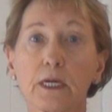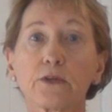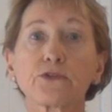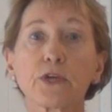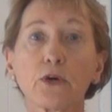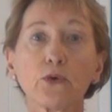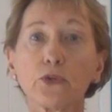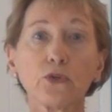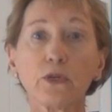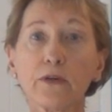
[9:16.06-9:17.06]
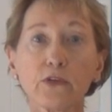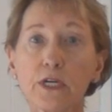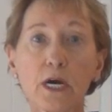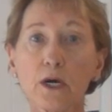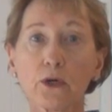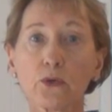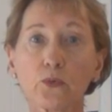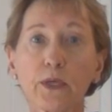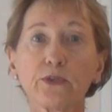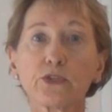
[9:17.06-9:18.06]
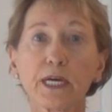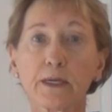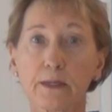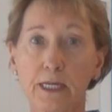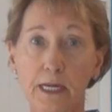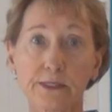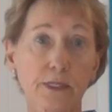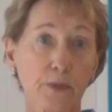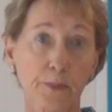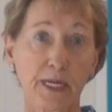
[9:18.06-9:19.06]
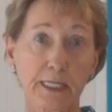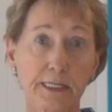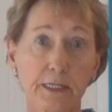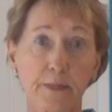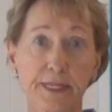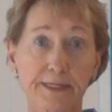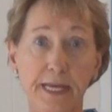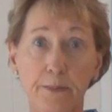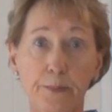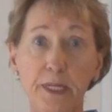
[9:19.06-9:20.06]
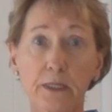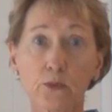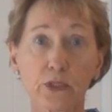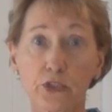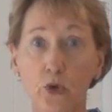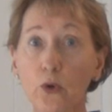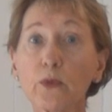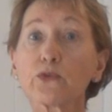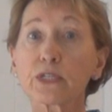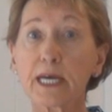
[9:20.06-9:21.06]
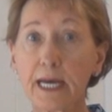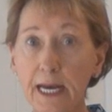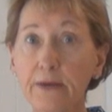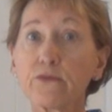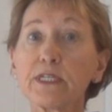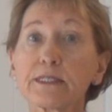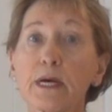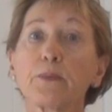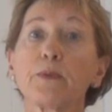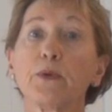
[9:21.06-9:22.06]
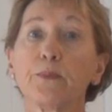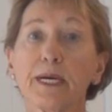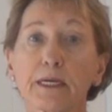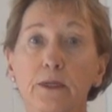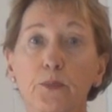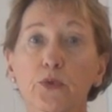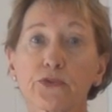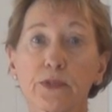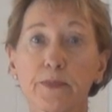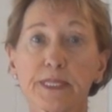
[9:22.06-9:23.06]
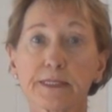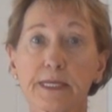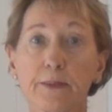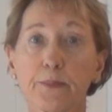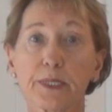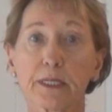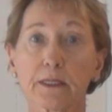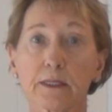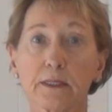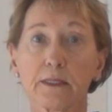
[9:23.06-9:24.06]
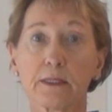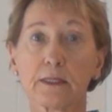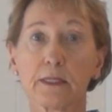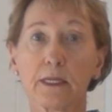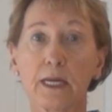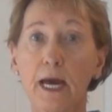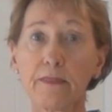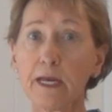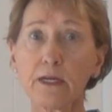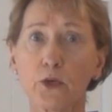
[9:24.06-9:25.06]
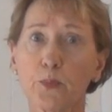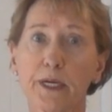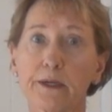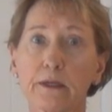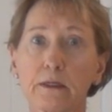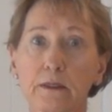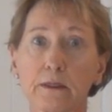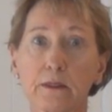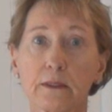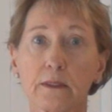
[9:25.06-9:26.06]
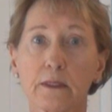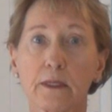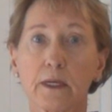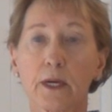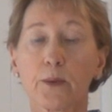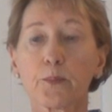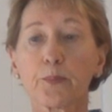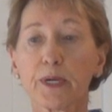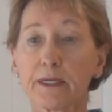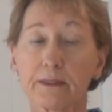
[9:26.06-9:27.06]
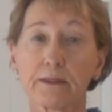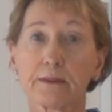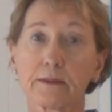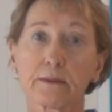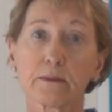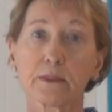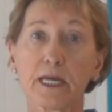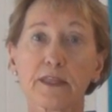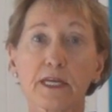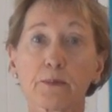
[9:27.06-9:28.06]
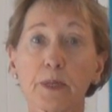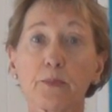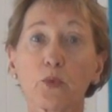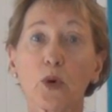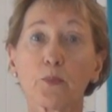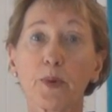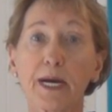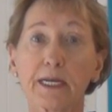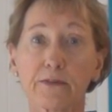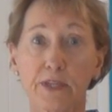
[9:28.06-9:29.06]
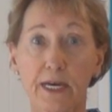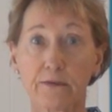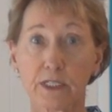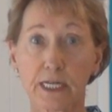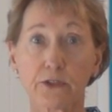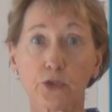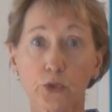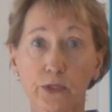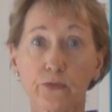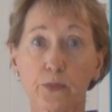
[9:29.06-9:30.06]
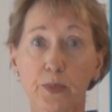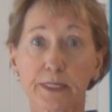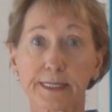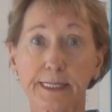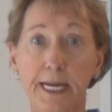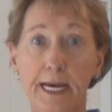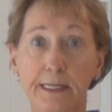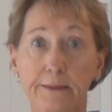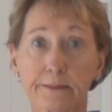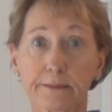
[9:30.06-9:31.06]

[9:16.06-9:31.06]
So you never know when you take calcium and magnesium in the same pill, which almost every supplement maker puts them in the same pill. And they know better, but they think people won't buy it if they have to take 2 different pills a day.